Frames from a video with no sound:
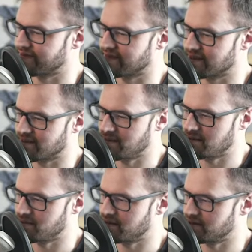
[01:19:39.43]
Maybe
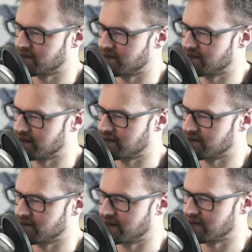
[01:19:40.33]
we don't need quite so
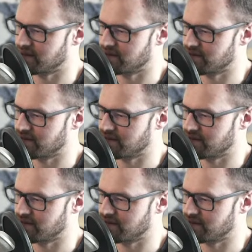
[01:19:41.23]
many of them.